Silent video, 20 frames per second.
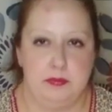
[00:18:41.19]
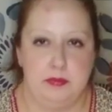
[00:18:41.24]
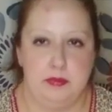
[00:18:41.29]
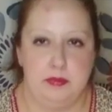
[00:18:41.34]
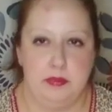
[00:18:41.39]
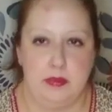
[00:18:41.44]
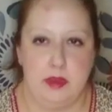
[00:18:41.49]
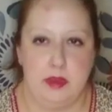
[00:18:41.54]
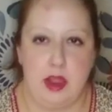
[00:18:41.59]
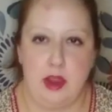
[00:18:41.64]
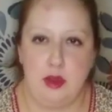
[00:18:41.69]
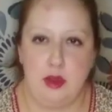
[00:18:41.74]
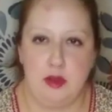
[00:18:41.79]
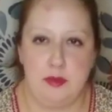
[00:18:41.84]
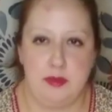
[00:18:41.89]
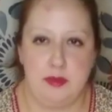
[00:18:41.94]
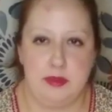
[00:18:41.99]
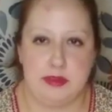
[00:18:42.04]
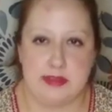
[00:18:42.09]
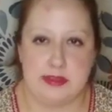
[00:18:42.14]
I hope you'll
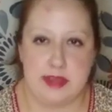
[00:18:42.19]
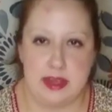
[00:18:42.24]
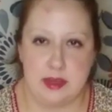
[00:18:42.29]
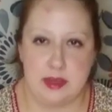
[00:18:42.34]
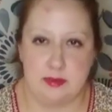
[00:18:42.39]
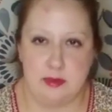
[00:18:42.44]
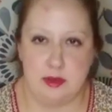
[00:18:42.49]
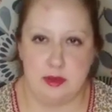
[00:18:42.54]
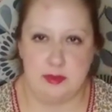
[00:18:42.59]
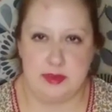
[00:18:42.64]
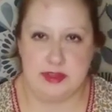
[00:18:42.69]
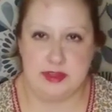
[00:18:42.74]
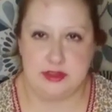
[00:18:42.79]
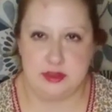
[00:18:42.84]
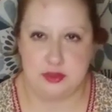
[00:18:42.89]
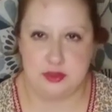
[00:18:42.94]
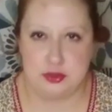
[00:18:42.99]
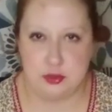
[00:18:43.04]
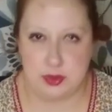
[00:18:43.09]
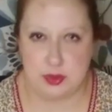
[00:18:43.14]
take a moment to
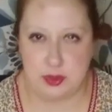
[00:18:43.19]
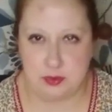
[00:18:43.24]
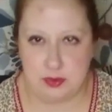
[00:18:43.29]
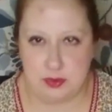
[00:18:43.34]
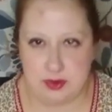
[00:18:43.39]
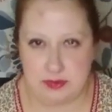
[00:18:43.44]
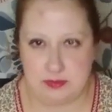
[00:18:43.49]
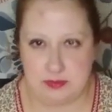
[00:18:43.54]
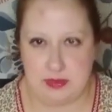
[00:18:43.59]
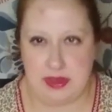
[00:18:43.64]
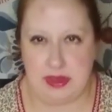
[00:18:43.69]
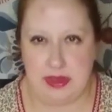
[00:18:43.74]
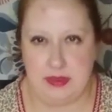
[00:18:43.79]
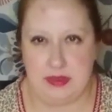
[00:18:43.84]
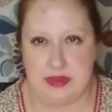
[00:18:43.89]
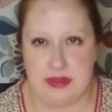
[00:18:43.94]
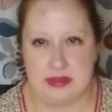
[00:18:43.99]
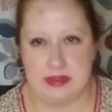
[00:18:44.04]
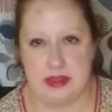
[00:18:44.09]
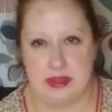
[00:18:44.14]
join with me in this
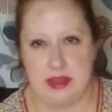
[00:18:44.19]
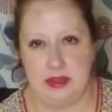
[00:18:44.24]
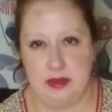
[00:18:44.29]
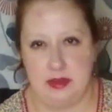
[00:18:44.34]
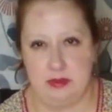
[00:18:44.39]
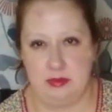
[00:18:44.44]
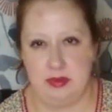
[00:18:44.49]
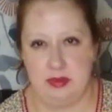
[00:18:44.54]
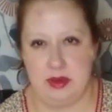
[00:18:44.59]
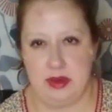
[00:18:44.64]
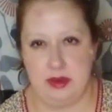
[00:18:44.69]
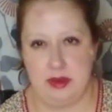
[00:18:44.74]
silent prayer